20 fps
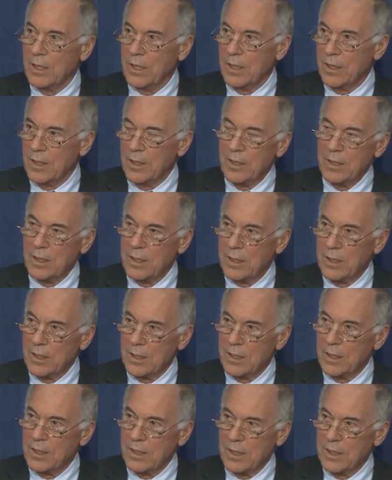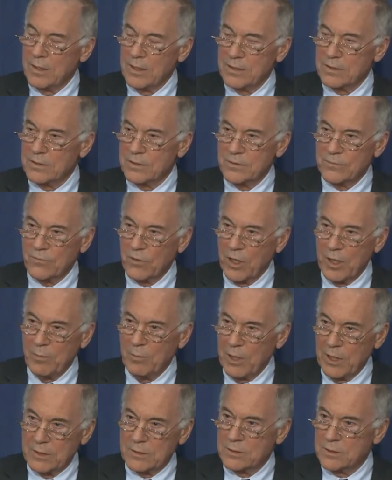uh, and, and, this is very
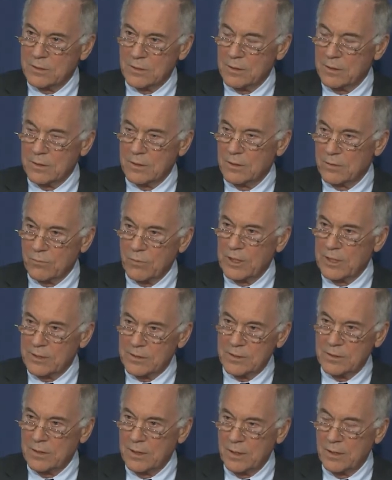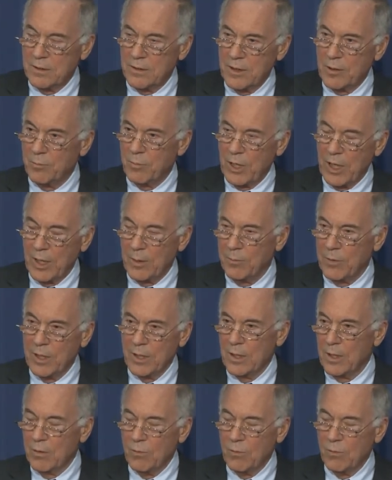much the, the reason that, that Bob,